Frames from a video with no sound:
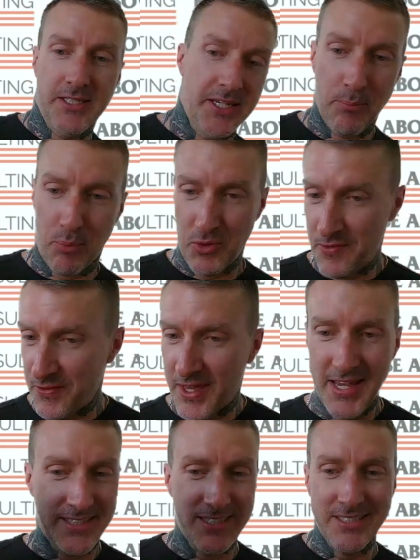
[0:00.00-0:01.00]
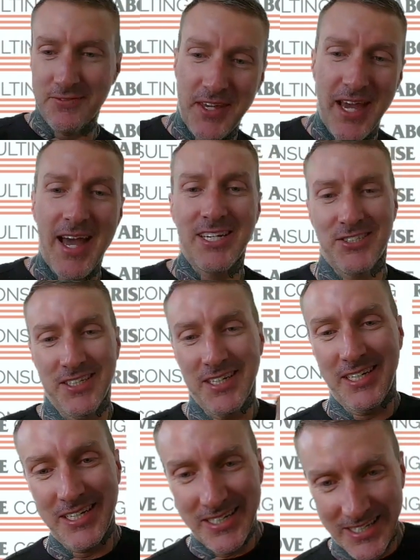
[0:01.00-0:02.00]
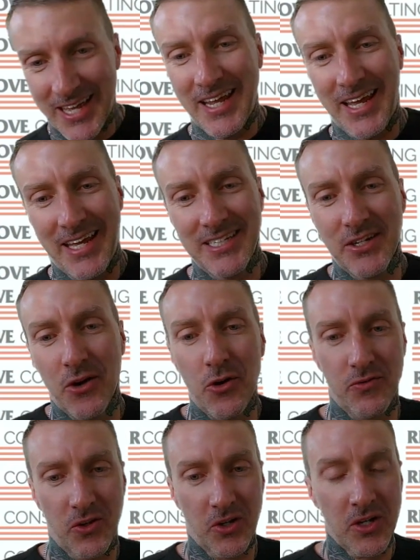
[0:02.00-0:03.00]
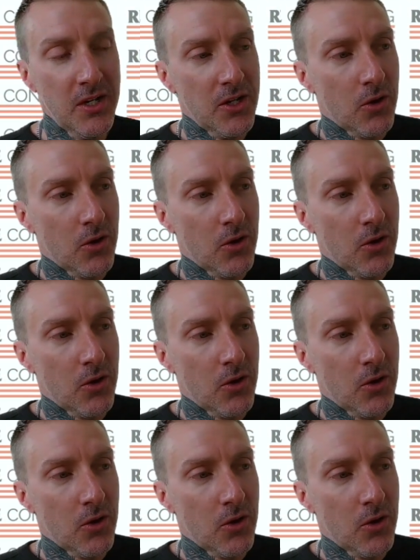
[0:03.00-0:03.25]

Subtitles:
like briefcases of cash that need to get handed over.